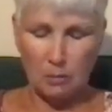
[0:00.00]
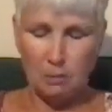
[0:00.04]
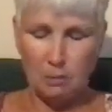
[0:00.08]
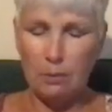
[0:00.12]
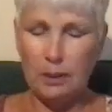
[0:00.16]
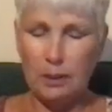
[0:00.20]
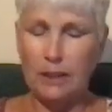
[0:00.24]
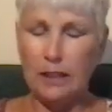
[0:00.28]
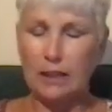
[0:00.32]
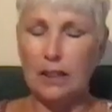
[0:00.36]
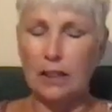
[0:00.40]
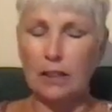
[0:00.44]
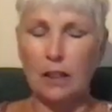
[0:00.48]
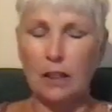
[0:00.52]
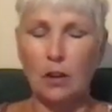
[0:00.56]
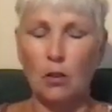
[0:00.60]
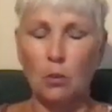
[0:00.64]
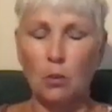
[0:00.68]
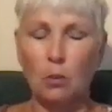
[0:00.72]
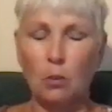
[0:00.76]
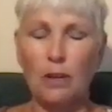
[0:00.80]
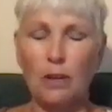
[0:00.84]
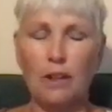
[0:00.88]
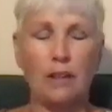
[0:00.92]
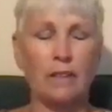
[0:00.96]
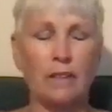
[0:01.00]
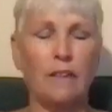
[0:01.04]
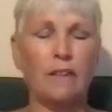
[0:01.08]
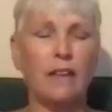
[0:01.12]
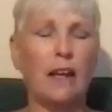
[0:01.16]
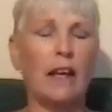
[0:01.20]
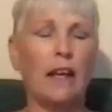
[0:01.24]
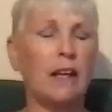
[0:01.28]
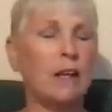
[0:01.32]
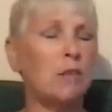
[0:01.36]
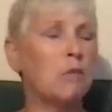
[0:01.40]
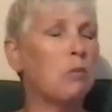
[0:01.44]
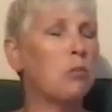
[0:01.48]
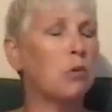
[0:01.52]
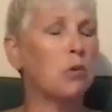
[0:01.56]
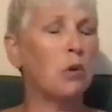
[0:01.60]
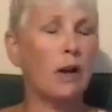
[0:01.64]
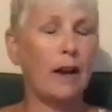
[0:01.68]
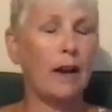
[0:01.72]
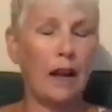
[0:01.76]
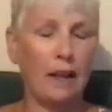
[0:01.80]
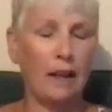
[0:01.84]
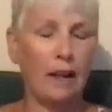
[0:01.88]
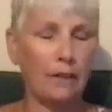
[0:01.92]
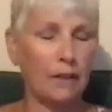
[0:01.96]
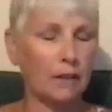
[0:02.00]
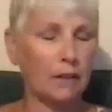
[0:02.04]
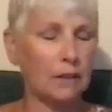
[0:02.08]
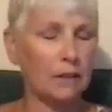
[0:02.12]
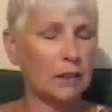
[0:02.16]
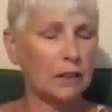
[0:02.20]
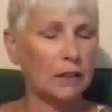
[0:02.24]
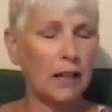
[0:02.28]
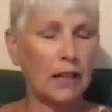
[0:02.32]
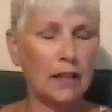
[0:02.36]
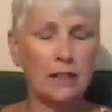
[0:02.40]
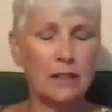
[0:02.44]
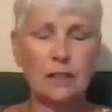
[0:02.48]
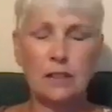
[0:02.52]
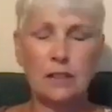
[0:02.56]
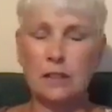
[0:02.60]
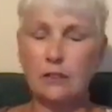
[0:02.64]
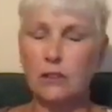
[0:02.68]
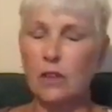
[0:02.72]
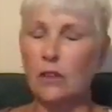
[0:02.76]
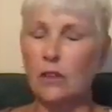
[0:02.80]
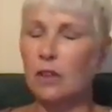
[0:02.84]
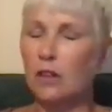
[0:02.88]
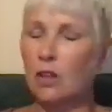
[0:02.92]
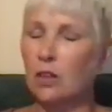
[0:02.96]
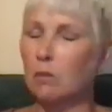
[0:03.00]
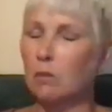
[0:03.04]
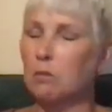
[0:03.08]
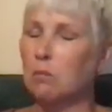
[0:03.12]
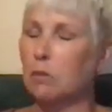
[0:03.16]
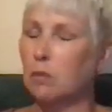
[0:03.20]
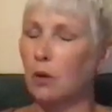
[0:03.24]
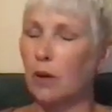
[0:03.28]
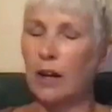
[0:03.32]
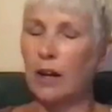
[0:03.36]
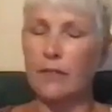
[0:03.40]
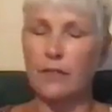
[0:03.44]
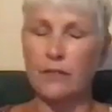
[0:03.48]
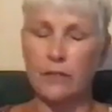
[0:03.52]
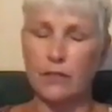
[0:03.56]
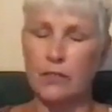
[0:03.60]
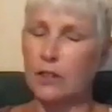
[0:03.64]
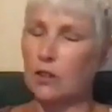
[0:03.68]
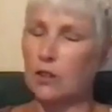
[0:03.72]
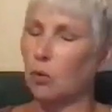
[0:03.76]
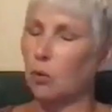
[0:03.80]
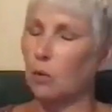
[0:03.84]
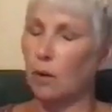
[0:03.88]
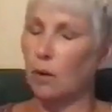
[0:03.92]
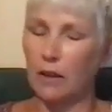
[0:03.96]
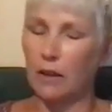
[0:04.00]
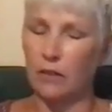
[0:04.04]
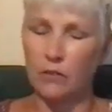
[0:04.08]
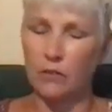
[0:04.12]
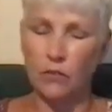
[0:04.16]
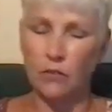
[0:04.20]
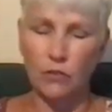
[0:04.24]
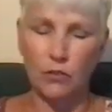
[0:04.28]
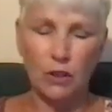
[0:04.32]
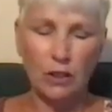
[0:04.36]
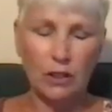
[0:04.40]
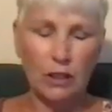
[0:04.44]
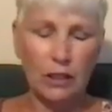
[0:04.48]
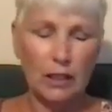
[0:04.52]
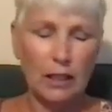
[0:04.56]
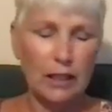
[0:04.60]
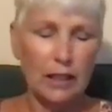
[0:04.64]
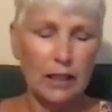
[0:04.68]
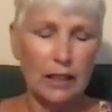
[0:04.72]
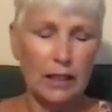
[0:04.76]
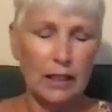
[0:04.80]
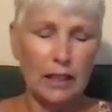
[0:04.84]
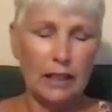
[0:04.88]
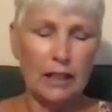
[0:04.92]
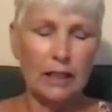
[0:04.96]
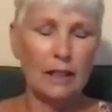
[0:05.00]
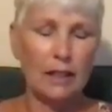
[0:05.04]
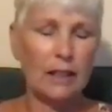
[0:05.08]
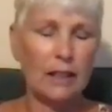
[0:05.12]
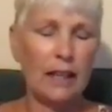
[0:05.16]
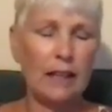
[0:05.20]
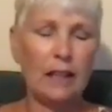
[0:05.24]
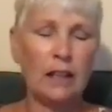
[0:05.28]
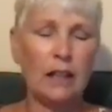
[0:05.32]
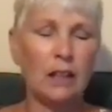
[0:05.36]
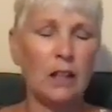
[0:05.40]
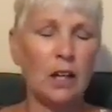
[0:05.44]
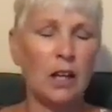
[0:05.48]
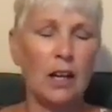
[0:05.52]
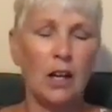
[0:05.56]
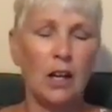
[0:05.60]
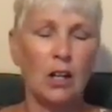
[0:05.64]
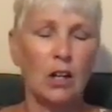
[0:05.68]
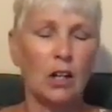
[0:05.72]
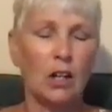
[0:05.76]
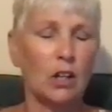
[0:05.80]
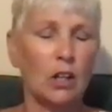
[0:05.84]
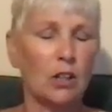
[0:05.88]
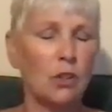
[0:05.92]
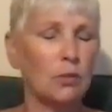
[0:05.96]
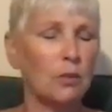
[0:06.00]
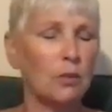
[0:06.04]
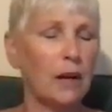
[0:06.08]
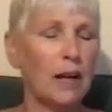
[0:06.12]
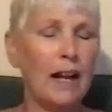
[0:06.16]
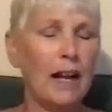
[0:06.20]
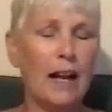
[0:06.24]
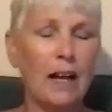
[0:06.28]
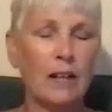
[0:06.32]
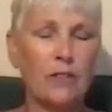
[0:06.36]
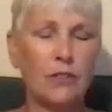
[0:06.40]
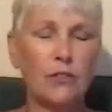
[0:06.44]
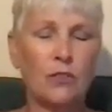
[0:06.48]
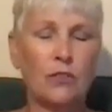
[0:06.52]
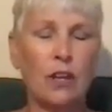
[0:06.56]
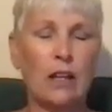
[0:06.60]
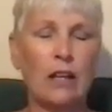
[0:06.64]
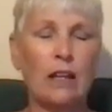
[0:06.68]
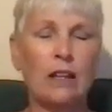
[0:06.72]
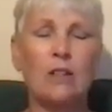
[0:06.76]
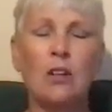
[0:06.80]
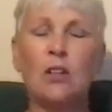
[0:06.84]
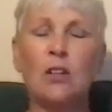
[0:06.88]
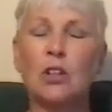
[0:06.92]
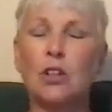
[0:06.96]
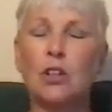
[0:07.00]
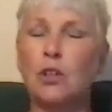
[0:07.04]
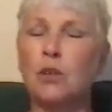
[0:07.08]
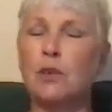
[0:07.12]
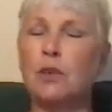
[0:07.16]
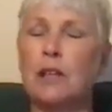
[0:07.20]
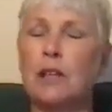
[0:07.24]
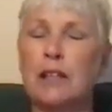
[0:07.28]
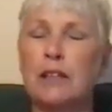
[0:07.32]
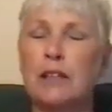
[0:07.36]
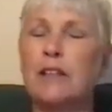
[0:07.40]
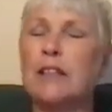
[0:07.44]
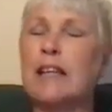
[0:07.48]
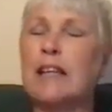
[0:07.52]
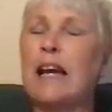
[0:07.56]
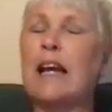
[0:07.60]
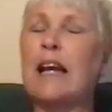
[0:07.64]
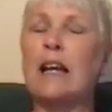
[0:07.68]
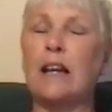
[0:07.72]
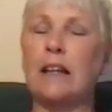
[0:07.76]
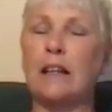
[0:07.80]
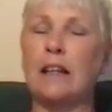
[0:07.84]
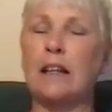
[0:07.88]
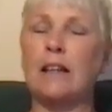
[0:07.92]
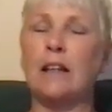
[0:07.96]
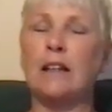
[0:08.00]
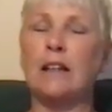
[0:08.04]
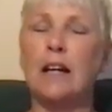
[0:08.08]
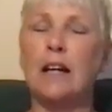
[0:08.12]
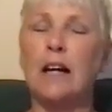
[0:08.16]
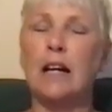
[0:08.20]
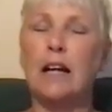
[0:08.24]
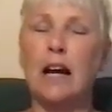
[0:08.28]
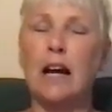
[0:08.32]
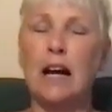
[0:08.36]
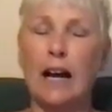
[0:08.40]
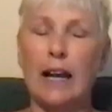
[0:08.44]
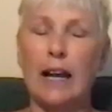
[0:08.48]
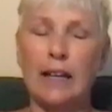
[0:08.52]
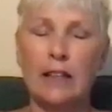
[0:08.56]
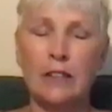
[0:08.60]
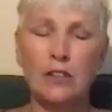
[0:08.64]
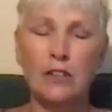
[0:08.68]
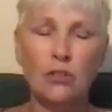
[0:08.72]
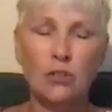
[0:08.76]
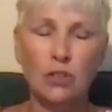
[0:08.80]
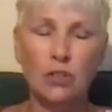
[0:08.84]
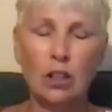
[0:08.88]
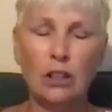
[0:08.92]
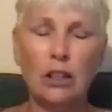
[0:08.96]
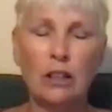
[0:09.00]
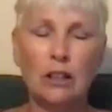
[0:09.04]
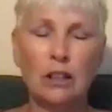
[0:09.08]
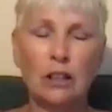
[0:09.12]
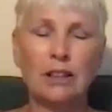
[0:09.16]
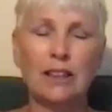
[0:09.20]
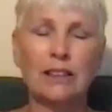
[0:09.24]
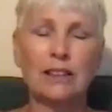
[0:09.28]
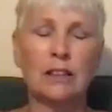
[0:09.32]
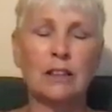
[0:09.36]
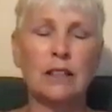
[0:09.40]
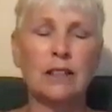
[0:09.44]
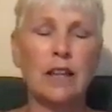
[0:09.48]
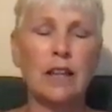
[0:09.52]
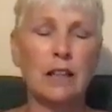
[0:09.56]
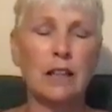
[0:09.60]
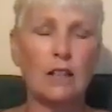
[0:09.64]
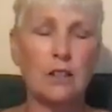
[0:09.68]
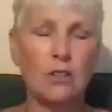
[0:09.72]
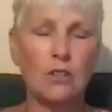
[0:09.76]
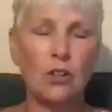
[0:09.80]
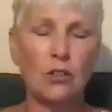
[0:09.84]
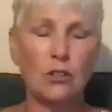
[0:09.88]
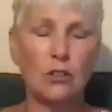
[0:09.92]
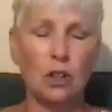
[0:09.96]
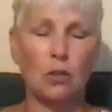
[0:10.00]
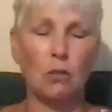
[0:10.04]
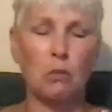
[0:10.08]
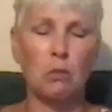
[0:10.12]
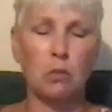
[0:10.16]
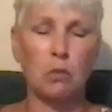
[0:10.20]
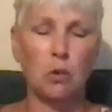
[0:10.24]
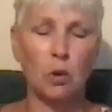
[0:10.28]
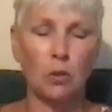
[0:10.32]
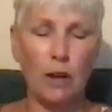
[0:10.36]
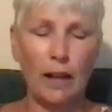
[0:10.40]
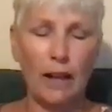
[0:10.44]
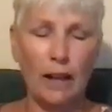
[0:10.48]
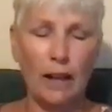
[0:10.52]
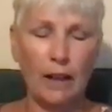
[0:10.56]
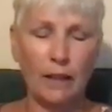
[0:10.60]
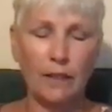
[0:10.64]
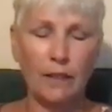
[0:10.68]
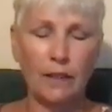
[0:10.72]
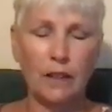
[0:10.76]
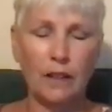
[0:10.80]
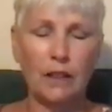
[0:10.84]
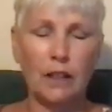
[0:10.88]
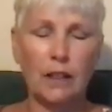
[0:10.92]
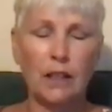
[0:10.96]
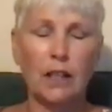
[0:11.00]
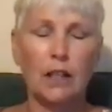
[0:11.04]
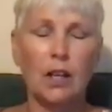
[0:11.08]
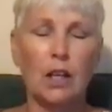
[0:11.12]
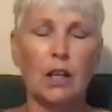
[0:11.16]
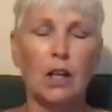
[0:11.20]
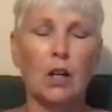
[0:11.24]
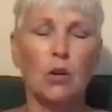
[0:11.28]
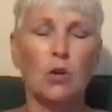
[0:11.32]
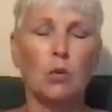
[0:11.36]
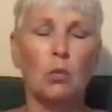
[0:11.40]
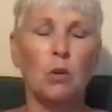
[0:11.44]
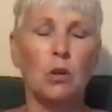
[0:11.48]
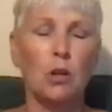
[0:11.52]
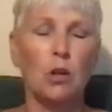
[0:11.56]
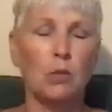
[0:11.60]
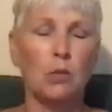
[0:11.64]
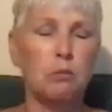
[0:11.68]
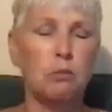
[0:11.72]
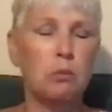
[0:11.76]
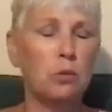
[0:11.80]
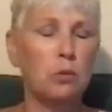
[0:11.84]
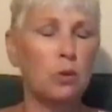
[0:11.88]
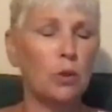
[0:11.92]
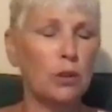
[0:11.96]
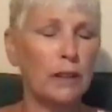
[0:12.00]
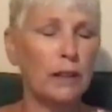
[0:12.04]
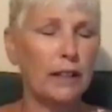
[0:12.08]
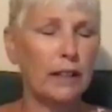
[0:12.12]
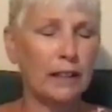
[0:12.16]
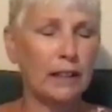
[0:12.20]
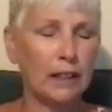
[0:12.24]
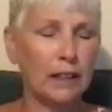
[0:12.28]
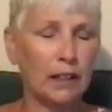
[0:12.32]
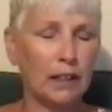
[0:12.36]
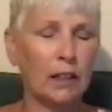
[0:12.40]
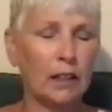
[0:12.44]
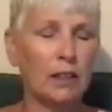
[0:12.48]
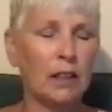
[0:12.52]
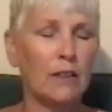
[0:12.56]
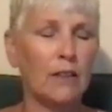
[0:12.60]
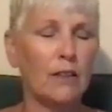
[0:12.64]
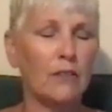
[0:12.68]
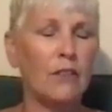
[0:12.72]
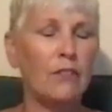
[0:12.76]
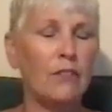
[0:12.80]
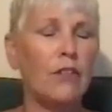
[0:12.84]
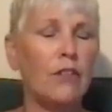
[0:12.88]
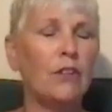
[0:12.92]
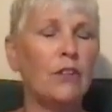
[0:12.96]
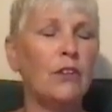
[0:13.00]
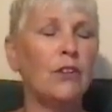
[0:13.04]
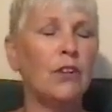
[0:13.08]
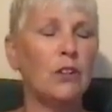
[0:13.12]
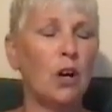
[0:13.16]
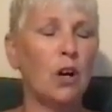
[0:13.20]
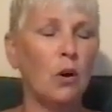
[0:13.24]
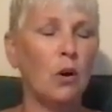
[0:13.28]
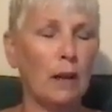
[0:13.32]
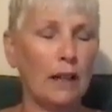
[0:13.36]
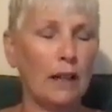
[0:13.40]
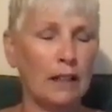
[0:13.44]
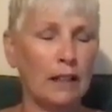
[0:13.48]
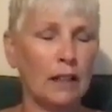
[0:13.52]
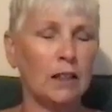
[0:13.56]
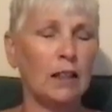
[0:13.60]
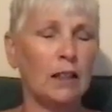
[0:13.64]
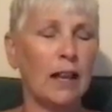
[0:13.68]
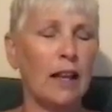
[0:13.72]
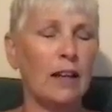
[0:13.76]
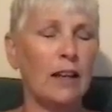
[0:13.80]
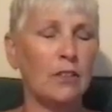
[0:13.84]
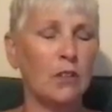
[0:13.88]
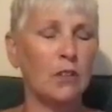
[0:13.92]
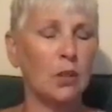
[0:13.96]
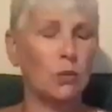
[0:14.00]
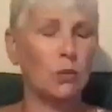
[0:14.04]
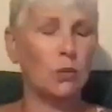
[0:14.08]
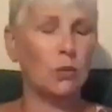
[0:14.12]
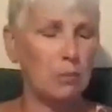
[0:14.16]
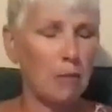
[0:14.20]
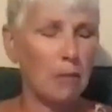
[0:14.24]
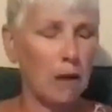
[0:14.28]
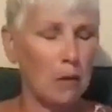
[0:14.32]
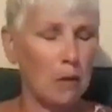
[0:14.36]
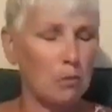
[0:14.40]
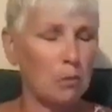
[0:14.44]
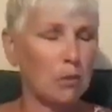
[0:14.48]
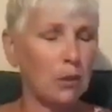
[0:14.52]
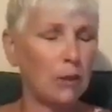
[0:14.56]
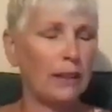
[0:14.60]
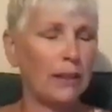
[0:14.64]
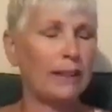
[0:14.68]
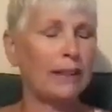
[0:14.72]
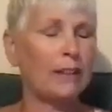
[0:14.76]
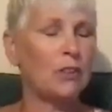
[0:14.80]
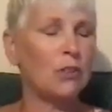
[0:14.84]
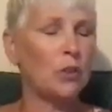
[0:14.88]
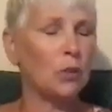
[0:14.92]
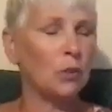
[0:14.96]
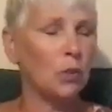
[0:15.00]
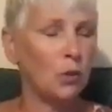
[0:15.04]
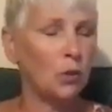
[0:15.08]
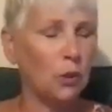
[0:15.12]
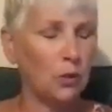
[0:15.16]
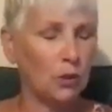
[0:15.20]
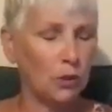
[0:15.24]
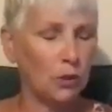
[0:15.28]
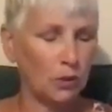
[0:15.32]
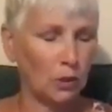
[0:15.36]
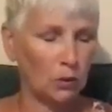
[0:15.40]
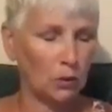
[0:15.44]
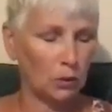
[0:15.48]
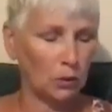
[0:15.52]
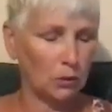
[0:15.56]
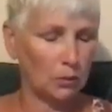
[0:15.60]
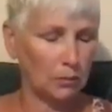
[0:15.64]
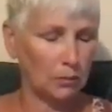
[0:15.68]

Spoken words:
be it with a breath, a single breath, dear ones, in a harassed and hurried day, a single intentional breath will bring the knowing and the remembering to you.